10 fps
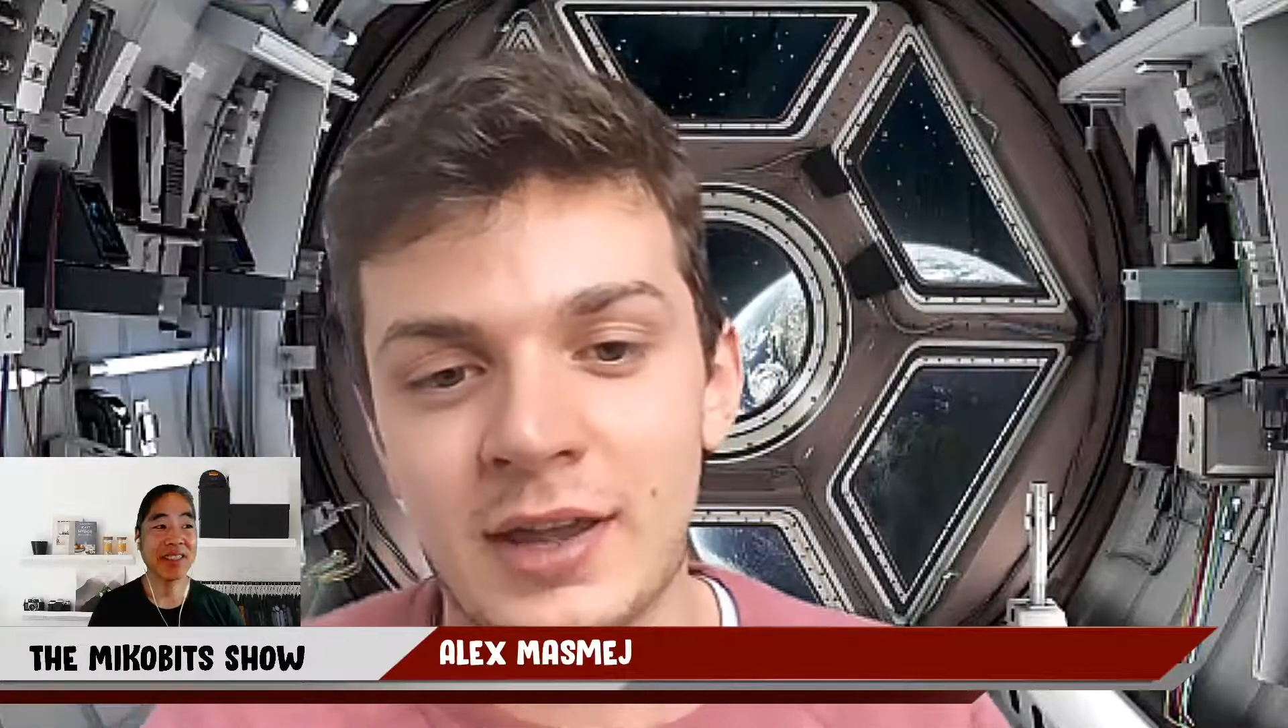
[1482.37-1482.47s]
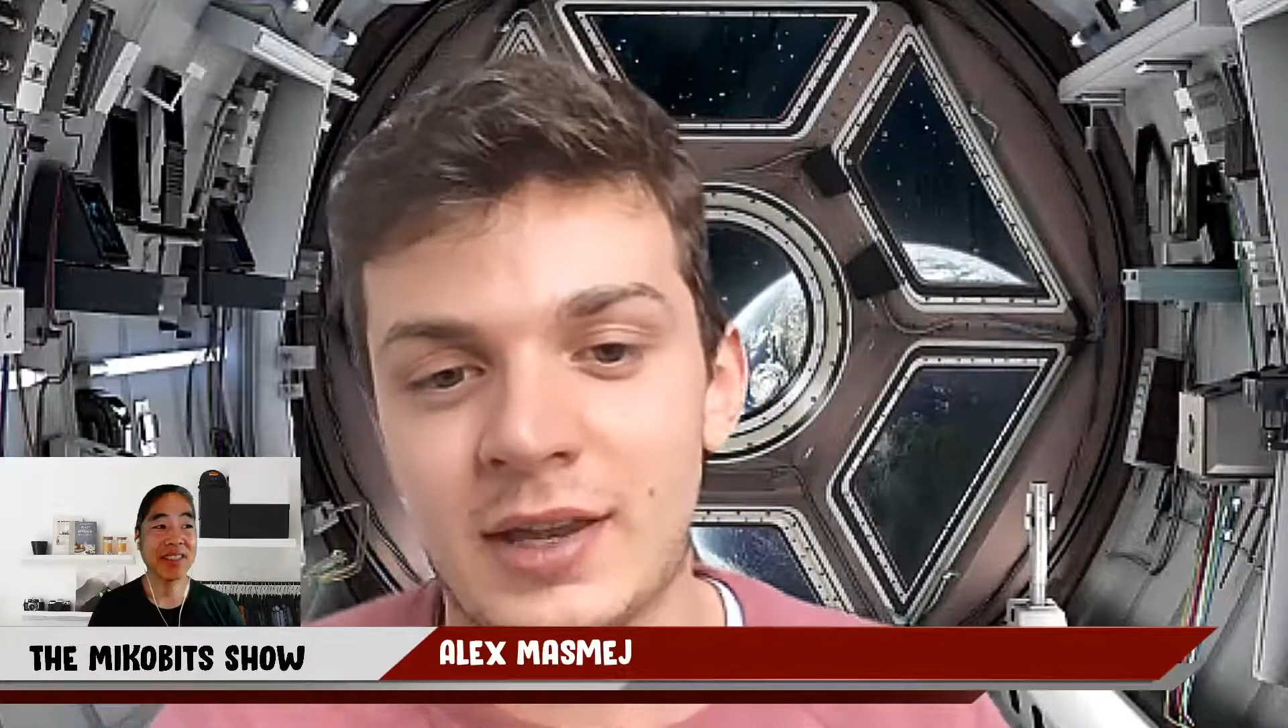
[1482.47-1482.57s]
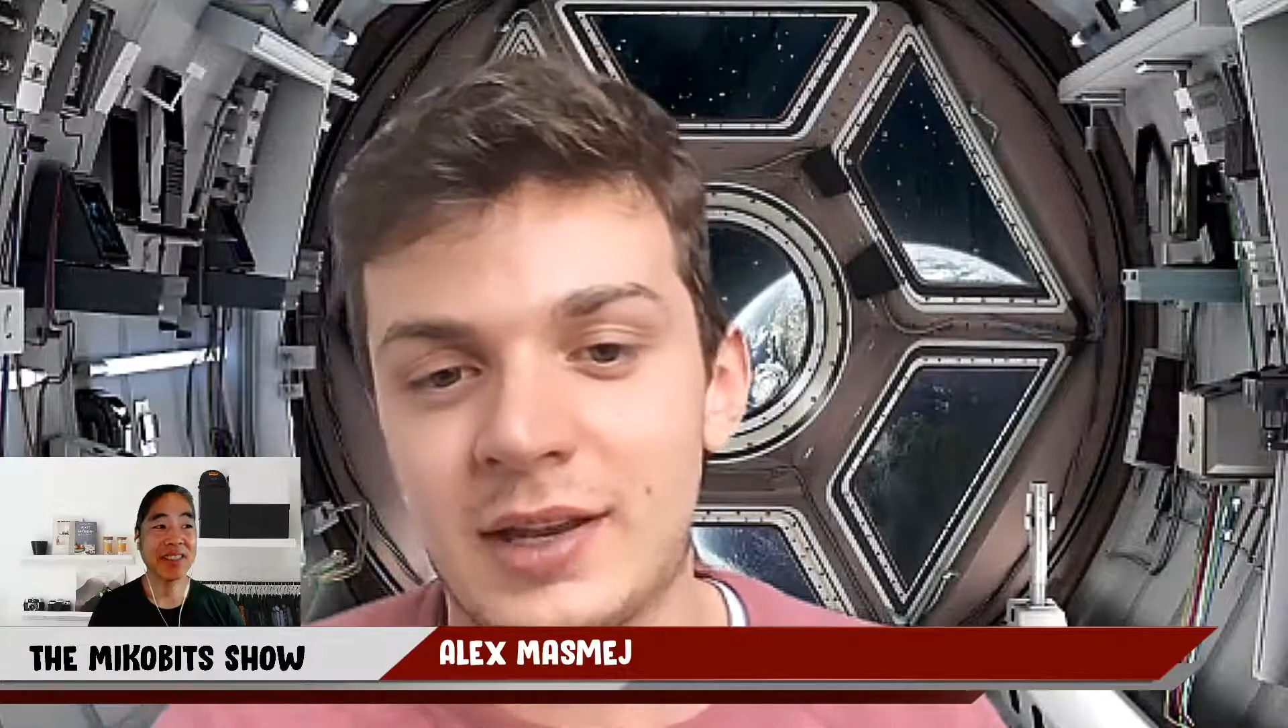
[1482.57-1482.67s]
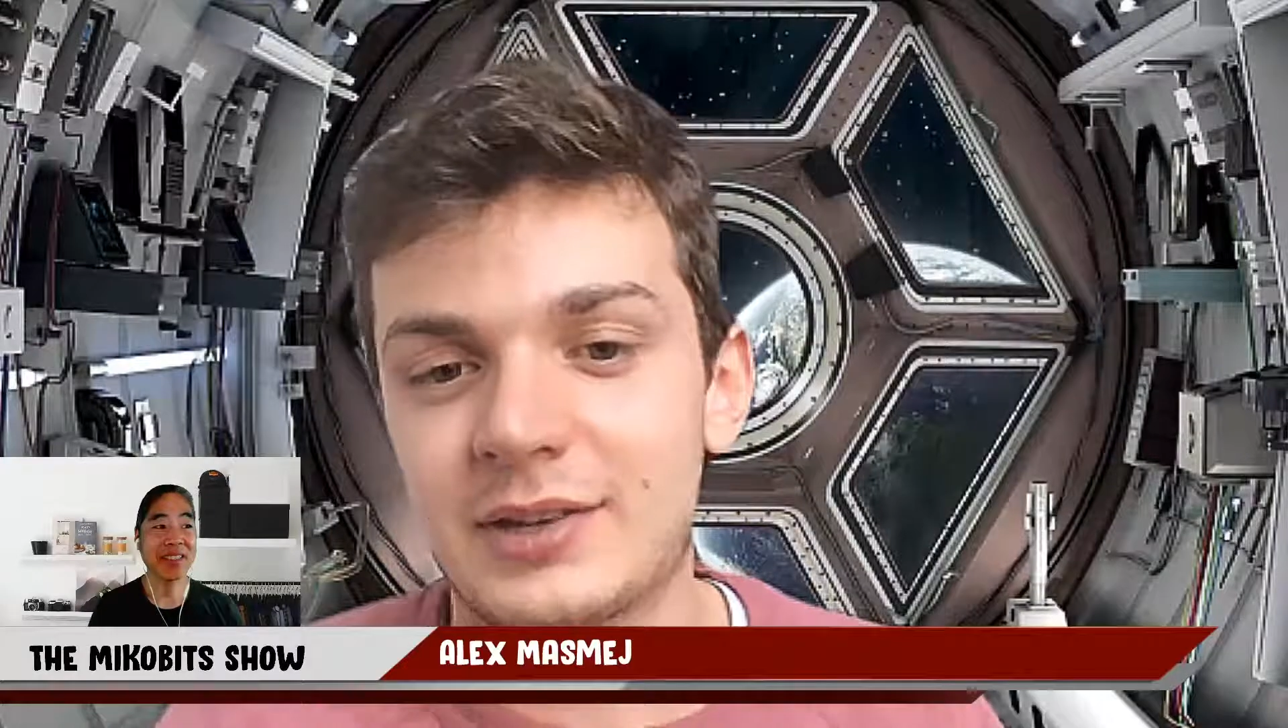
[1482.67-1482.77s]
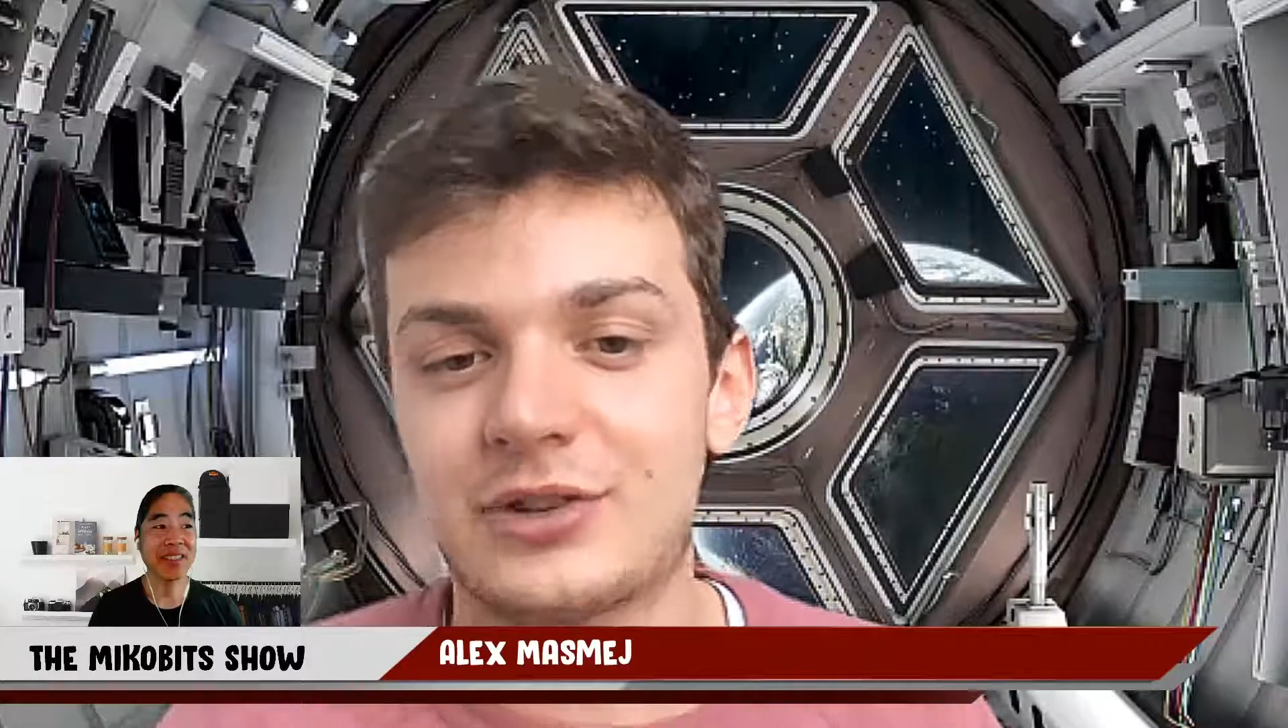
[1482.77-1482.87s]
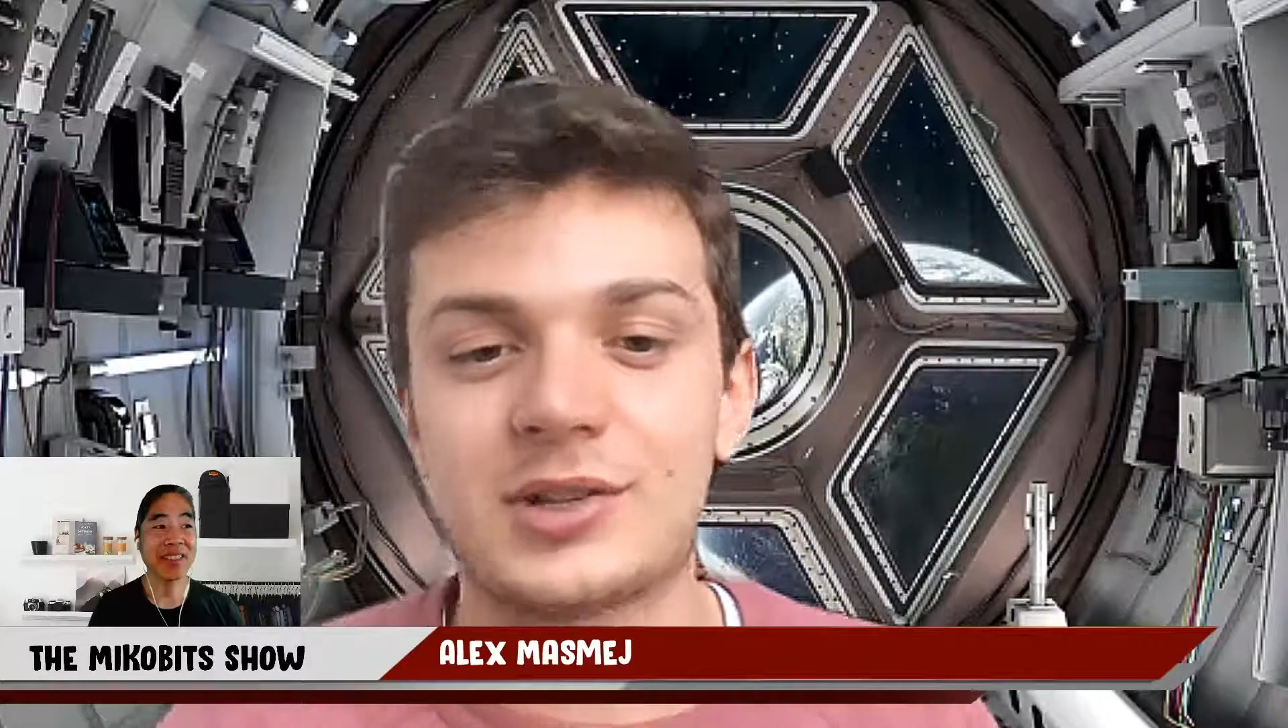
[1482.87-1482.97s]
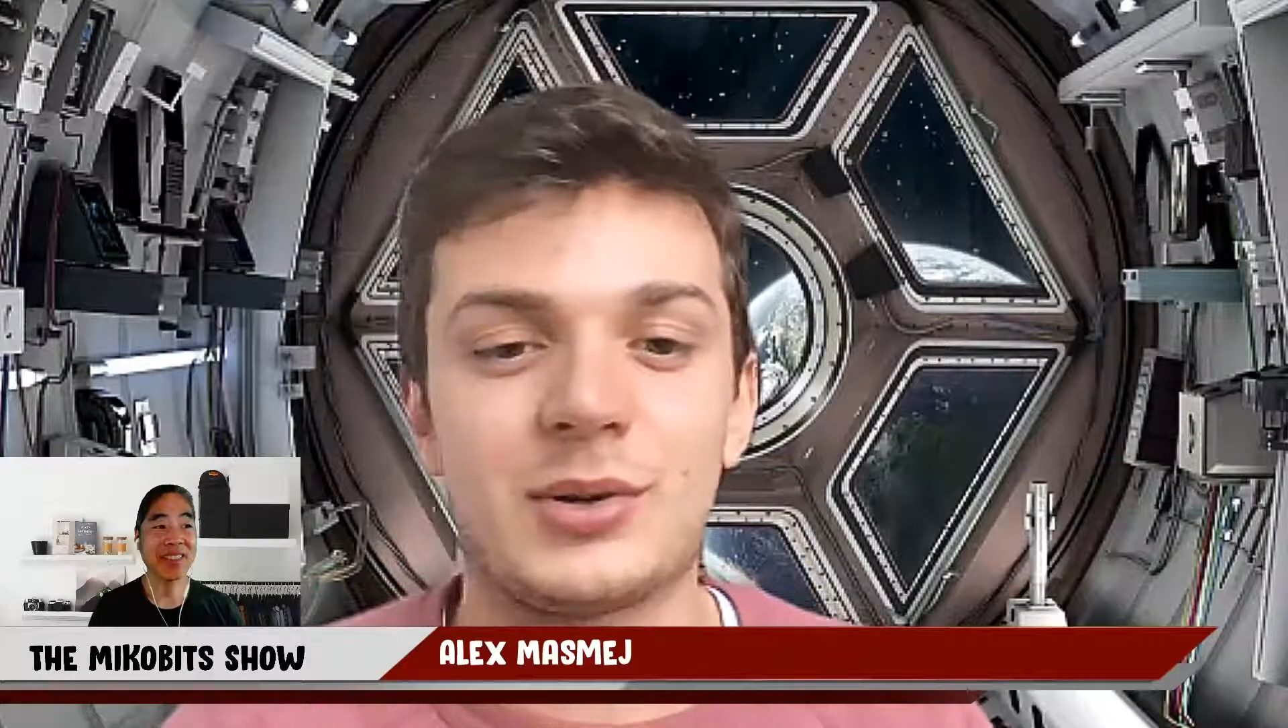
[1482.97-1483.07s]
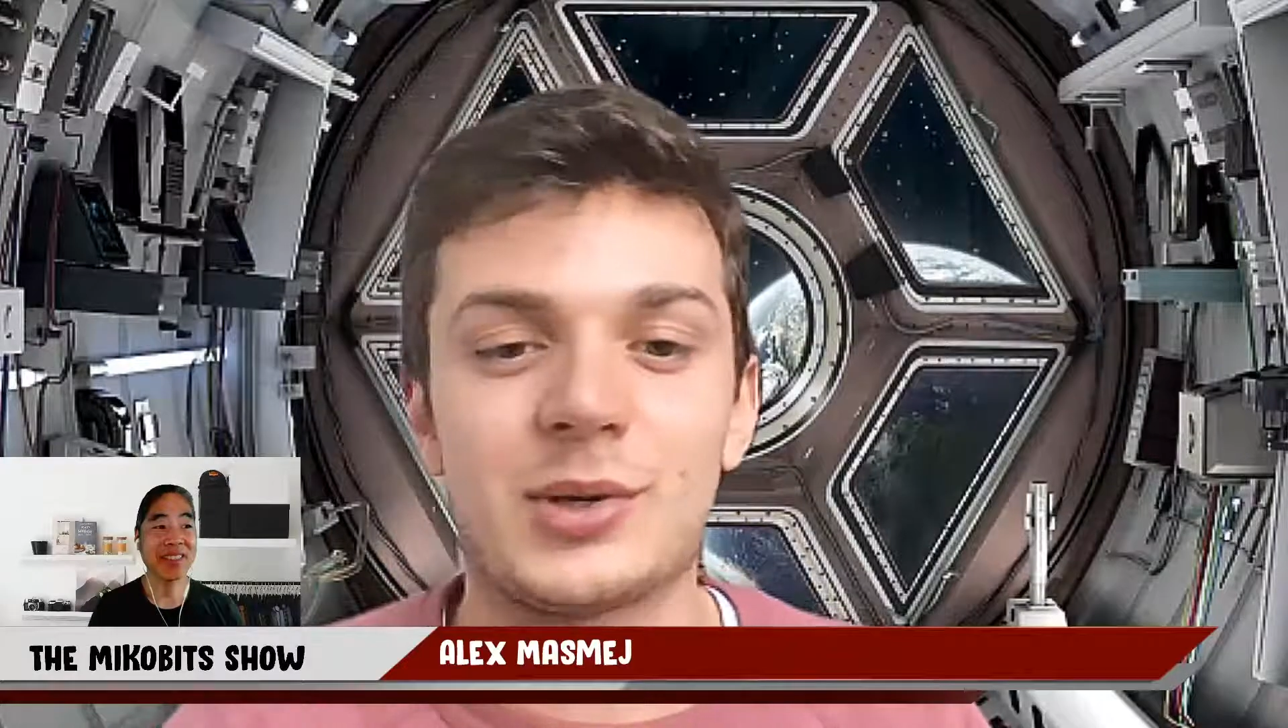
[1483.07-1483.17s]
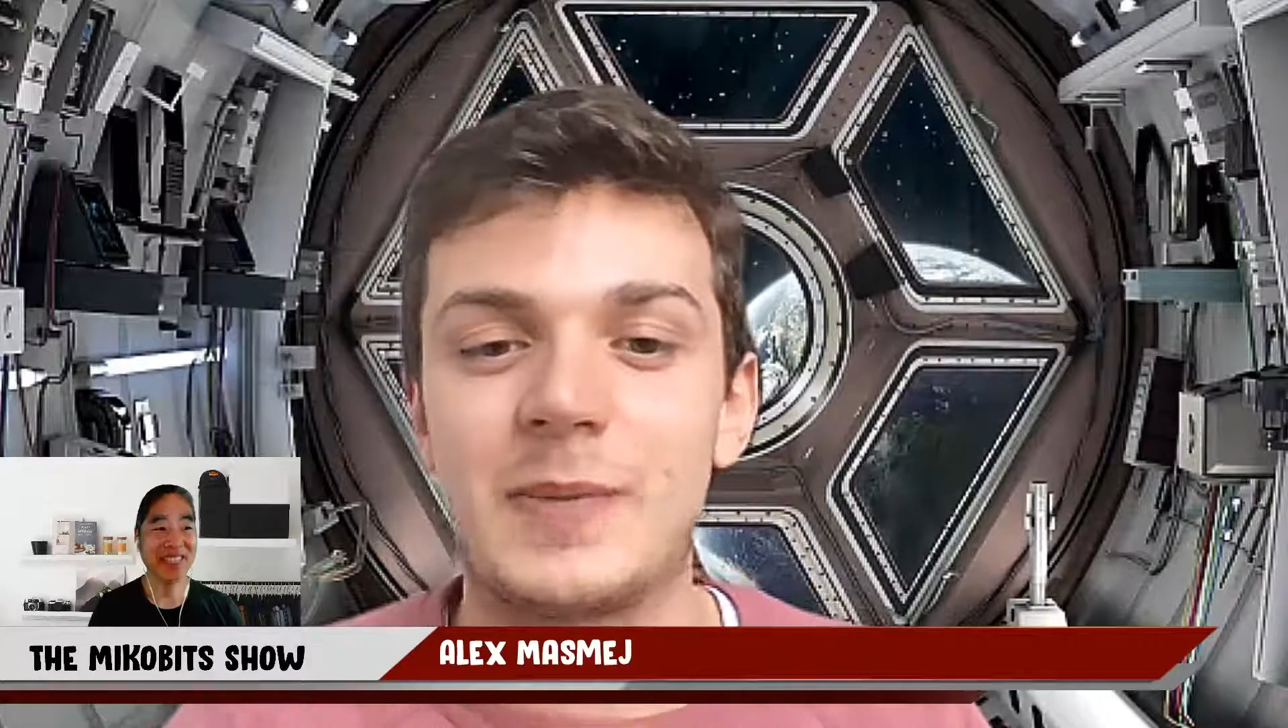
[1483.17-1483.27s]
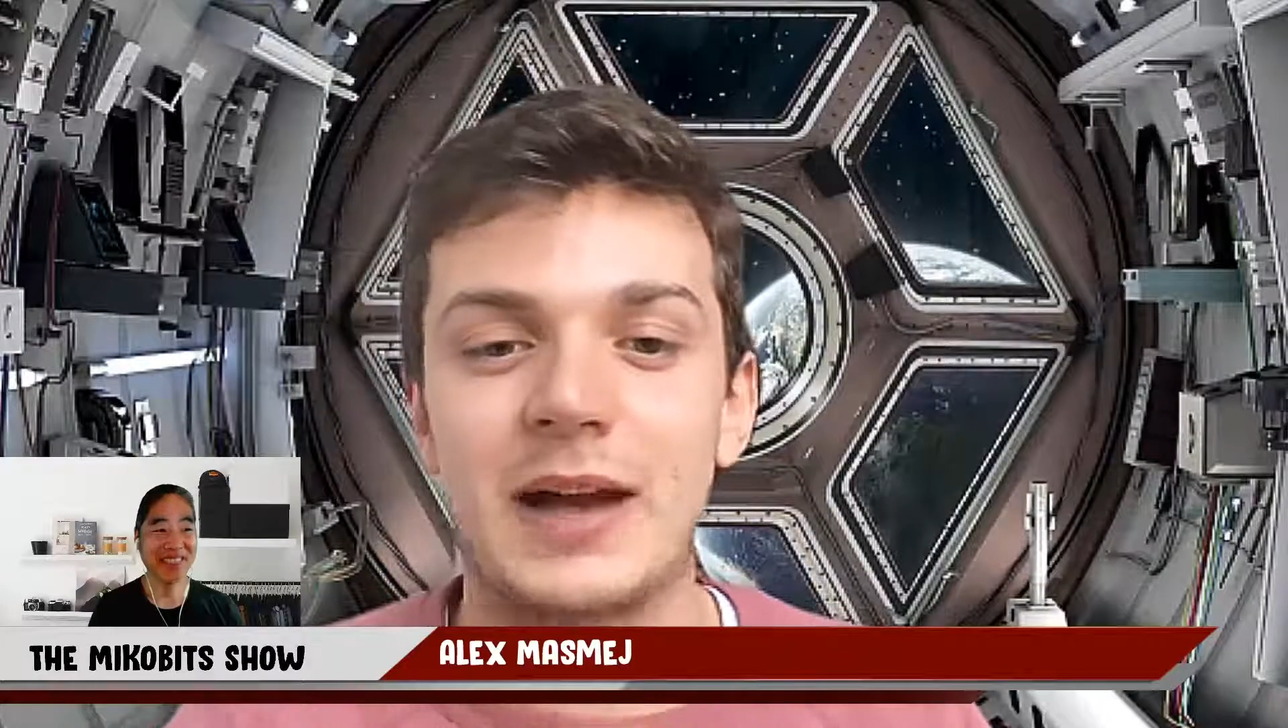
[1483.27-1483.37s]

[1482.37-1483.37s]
It just goes back